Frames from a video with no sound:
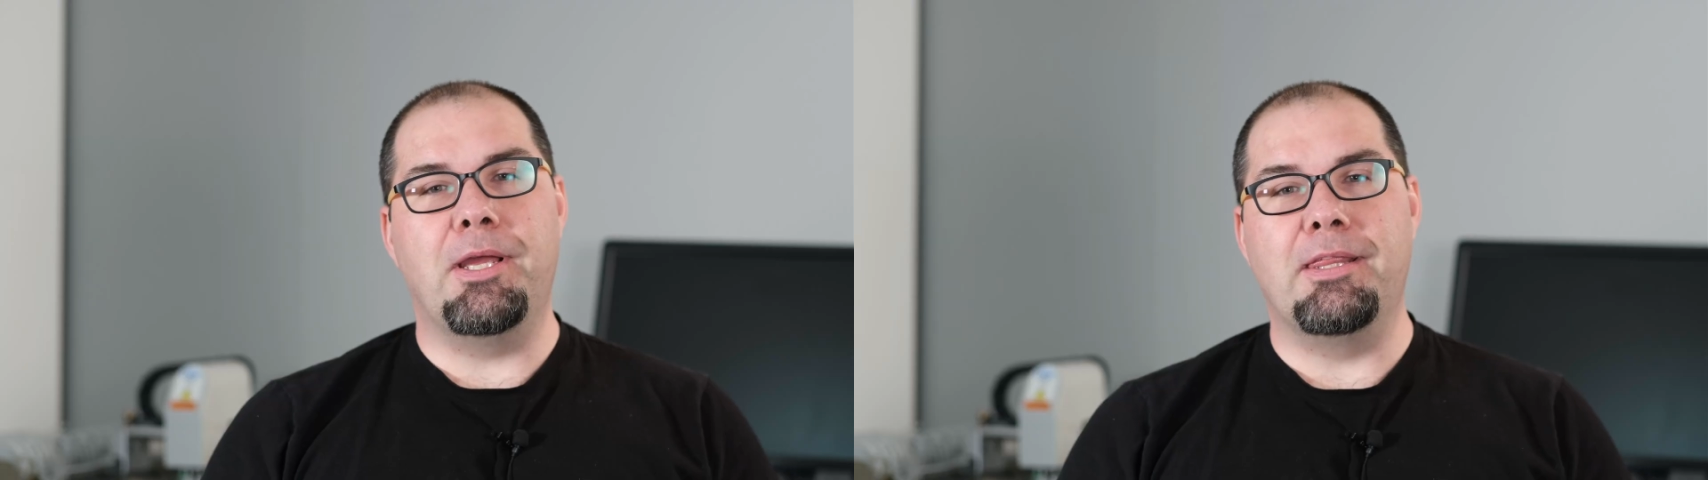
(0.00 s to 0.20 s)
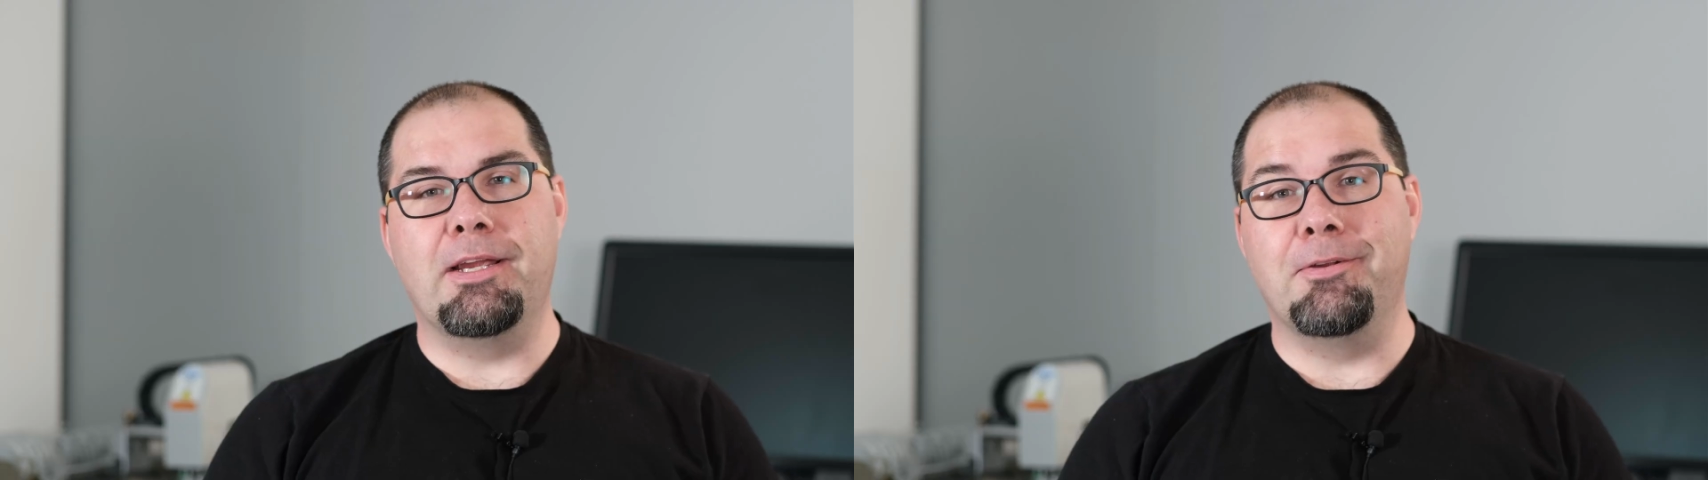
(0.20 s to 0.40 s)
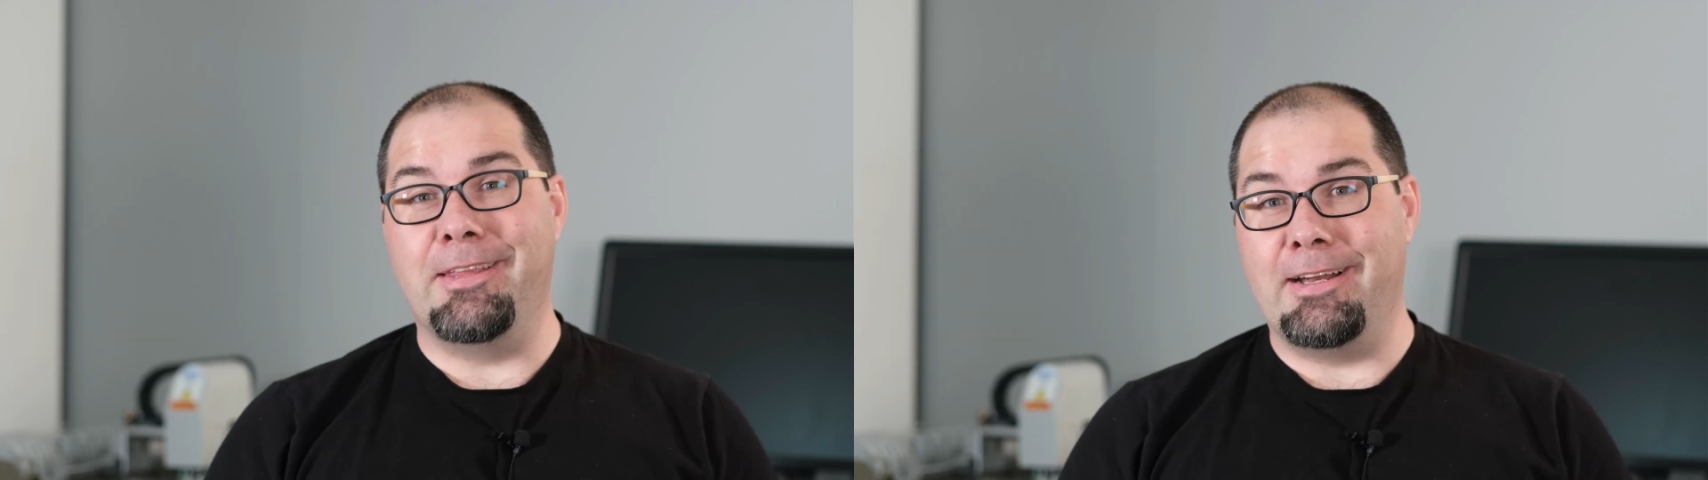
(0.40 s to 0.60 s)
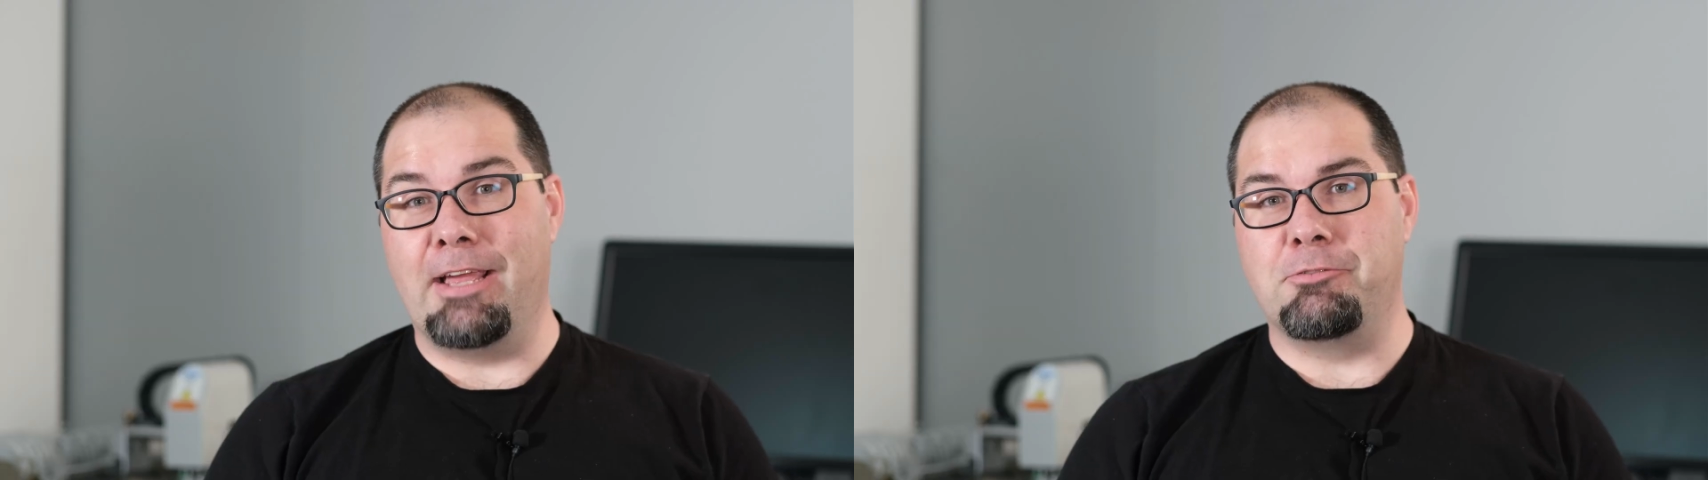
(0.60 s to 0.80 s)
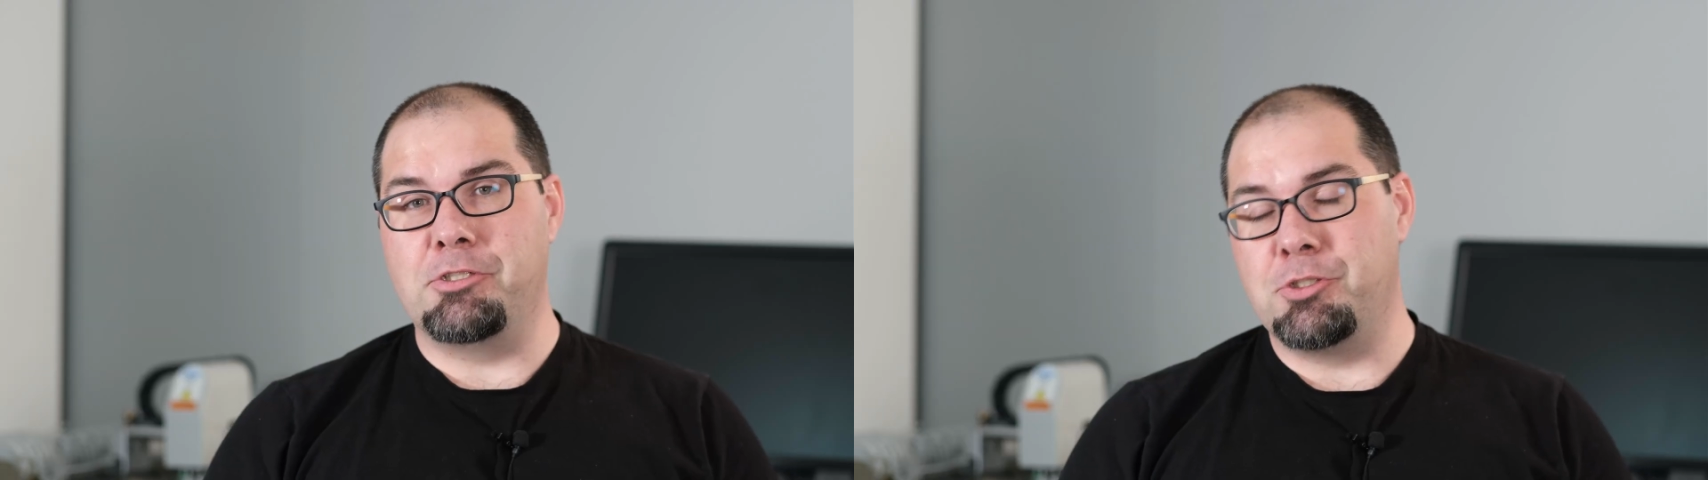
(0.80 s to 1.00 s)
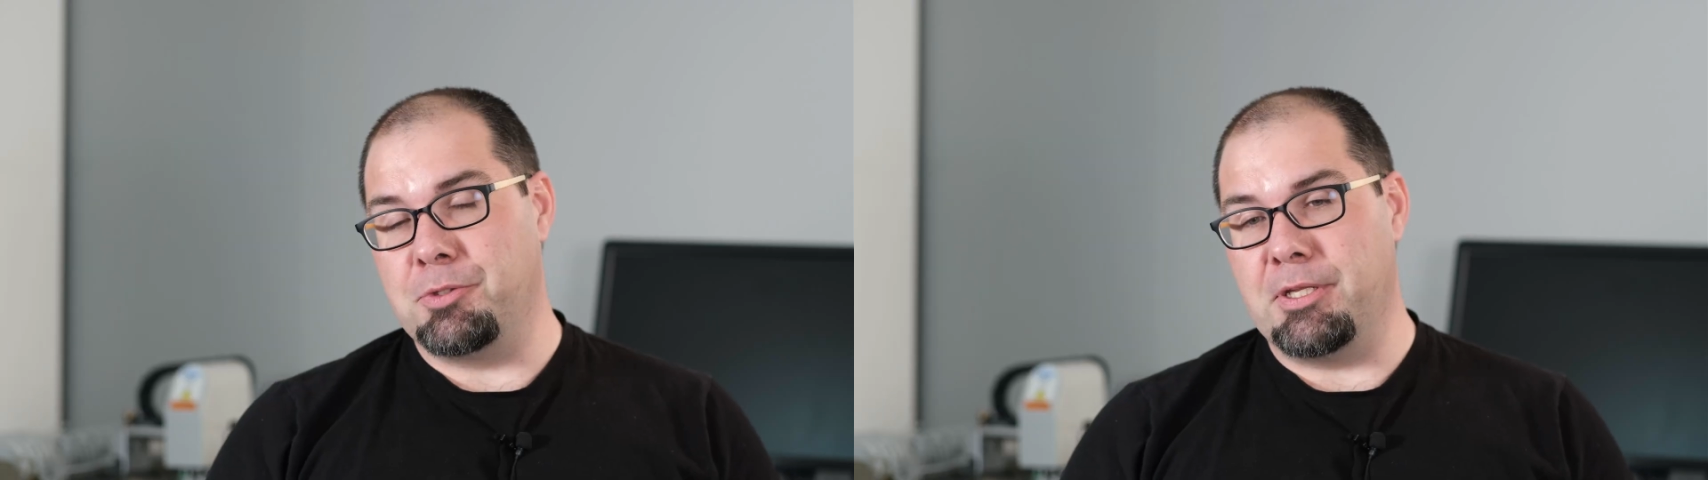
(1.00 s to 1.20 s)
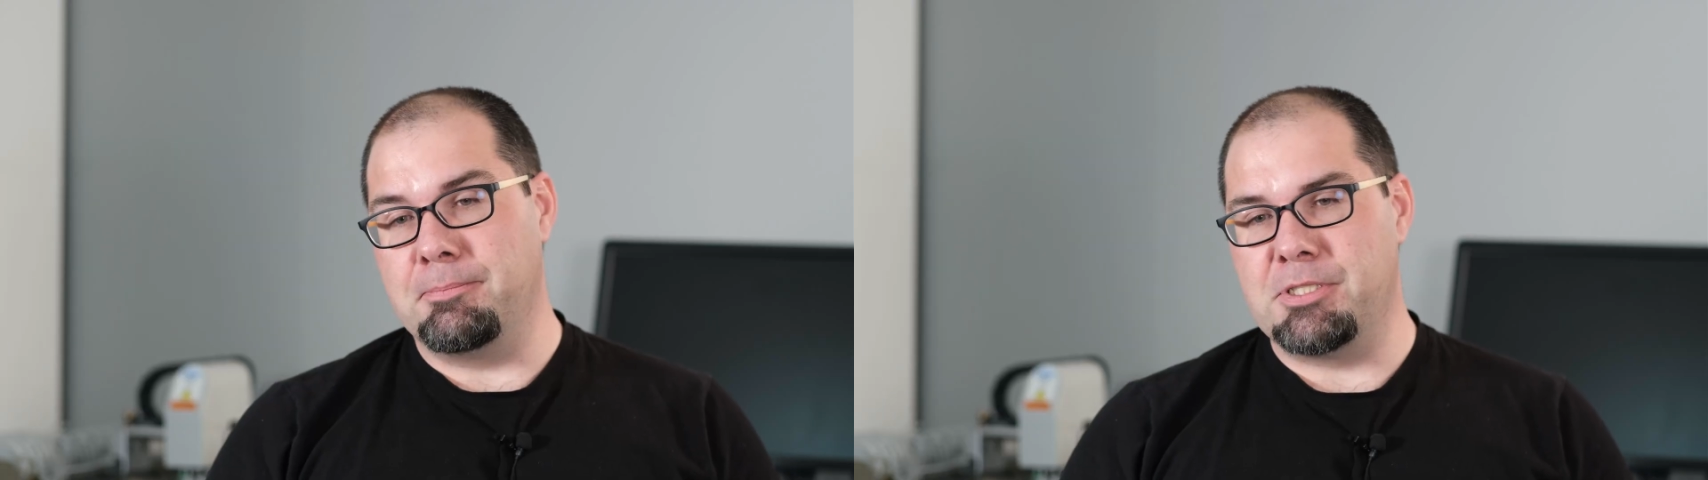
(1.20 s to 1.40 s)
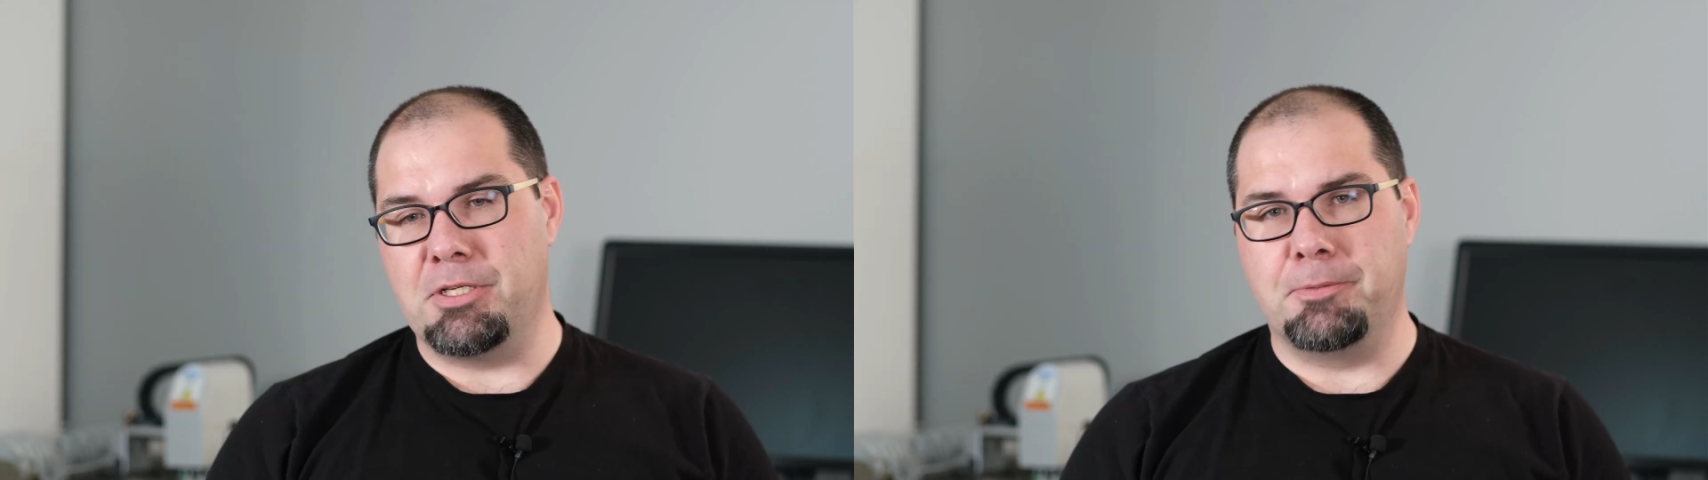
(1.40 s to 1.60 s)
way there, and then I have to shoot them.
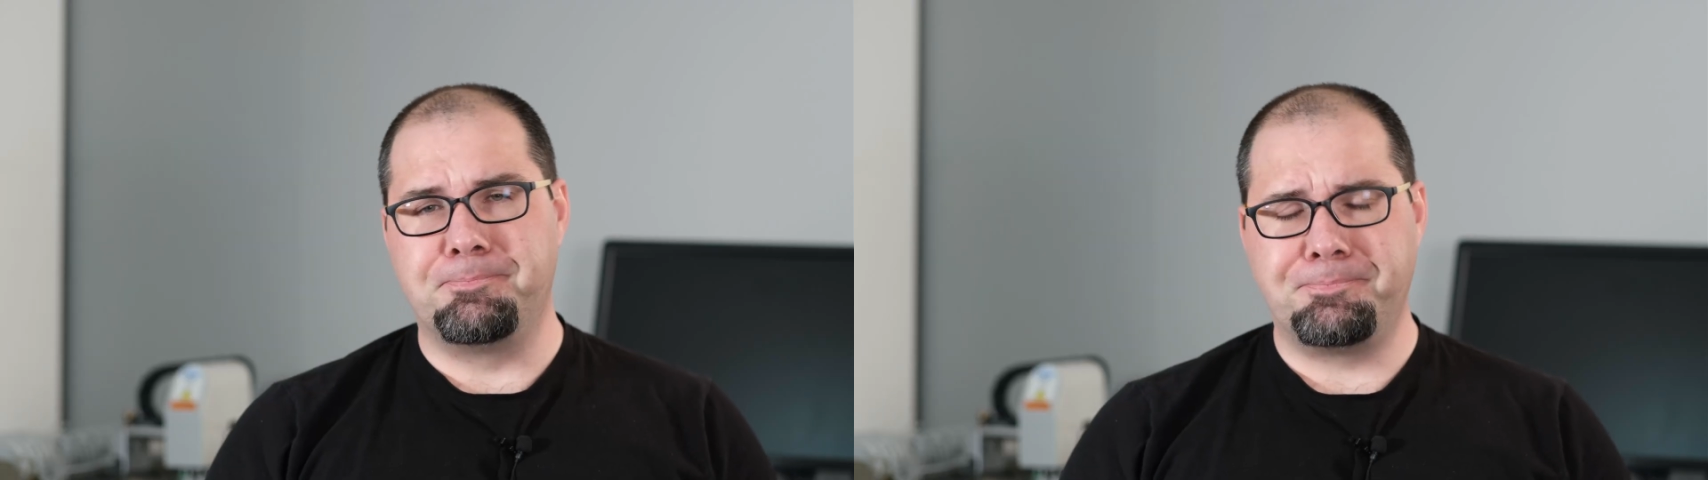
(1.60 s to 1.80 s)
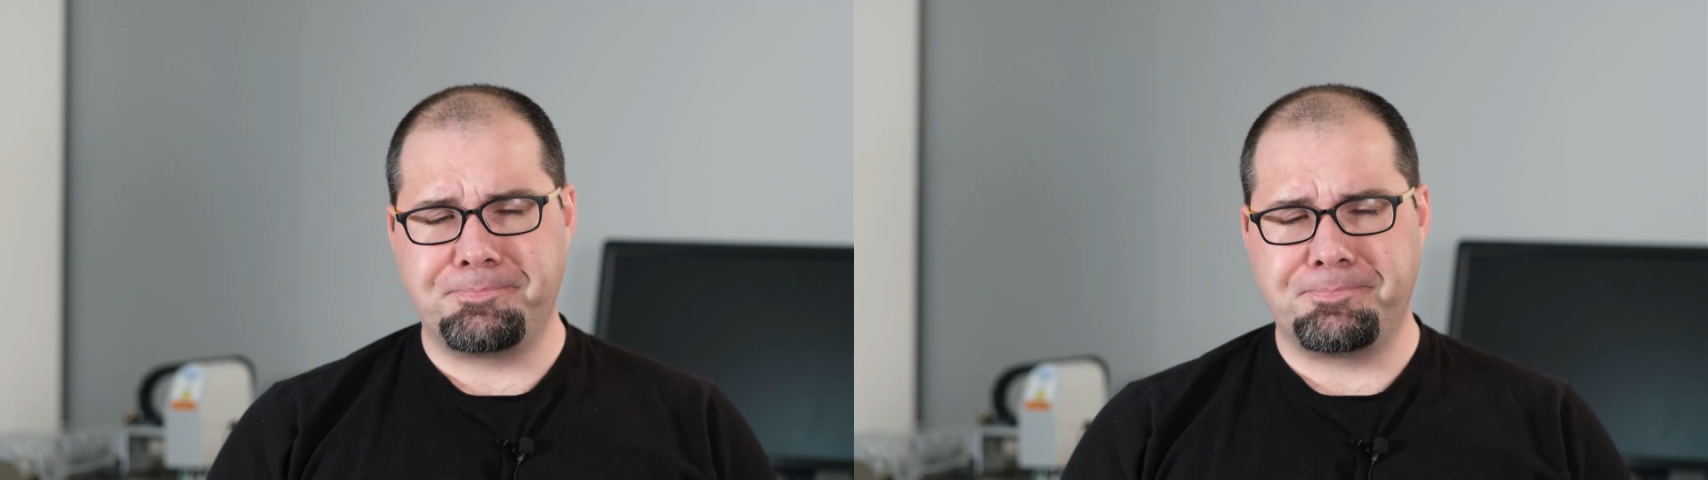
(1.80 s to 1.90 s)
So